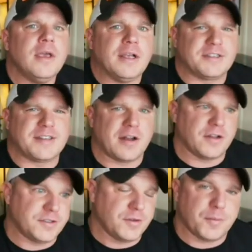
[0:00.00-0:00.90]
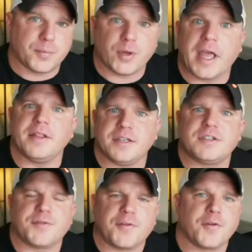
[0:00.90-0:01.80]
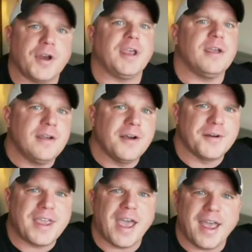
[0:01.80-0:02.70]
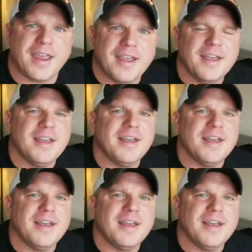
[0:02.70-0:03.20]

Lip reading: Instead, I'll do the playlist for free. Okay.